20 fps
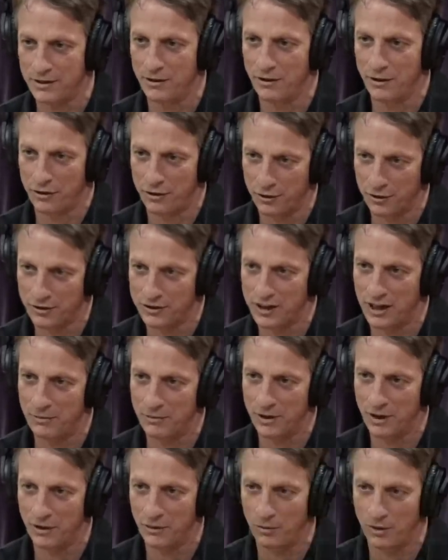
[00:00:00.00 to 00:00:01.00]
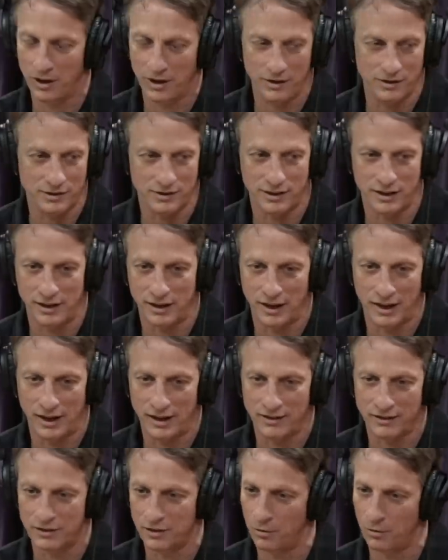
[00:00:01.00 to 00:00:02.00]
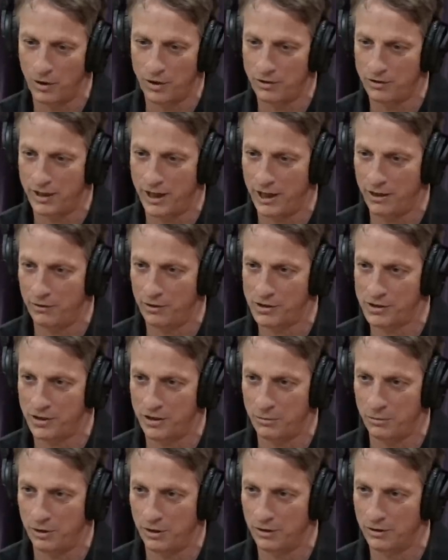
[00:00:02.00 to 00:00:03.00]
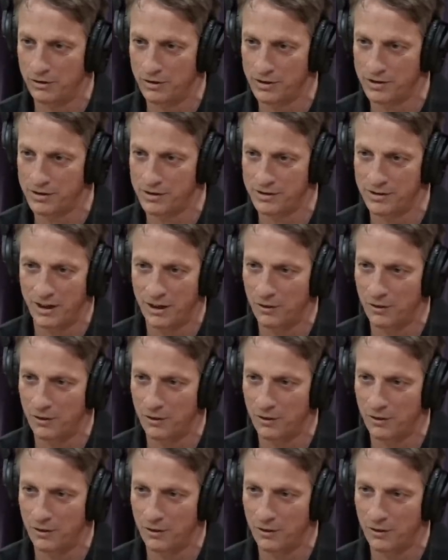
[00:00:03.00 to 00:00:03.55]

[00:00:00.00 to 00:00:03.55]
Then the third time, the other one, I was like, I don't want to do handrails anymore. This is not